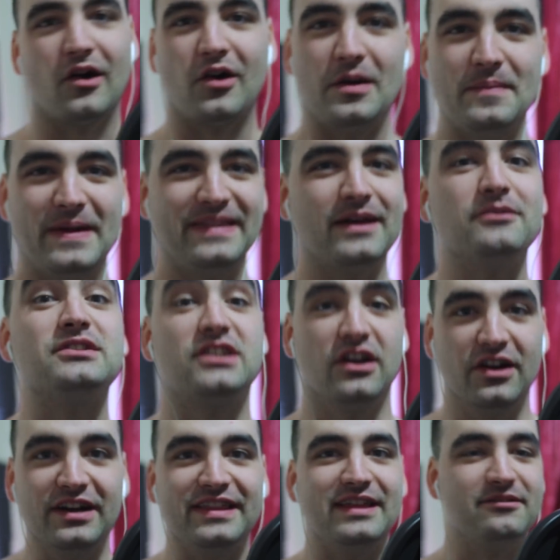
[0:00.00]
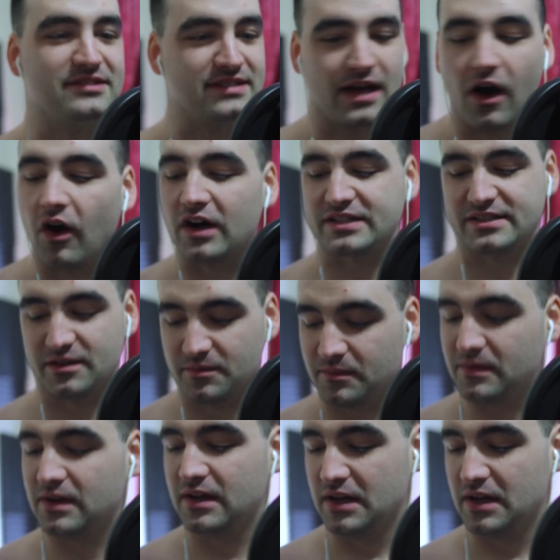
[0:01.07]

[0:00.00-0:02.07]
All right, man, that was good. That was awesome.